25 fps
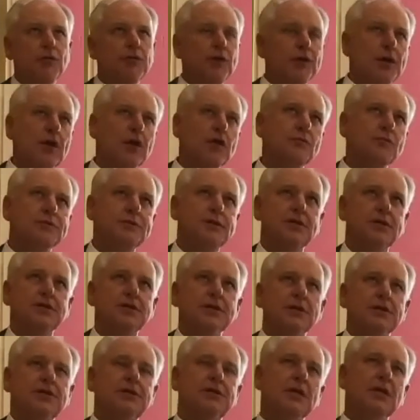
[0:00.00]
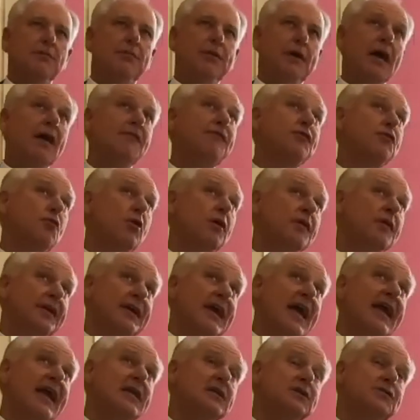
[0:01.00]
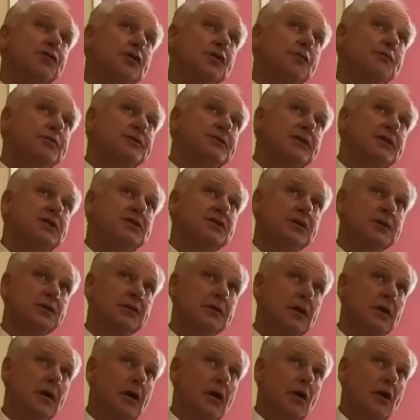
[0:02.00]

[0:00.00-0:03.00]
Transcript: for another position at CBF, and one of the candidates for the position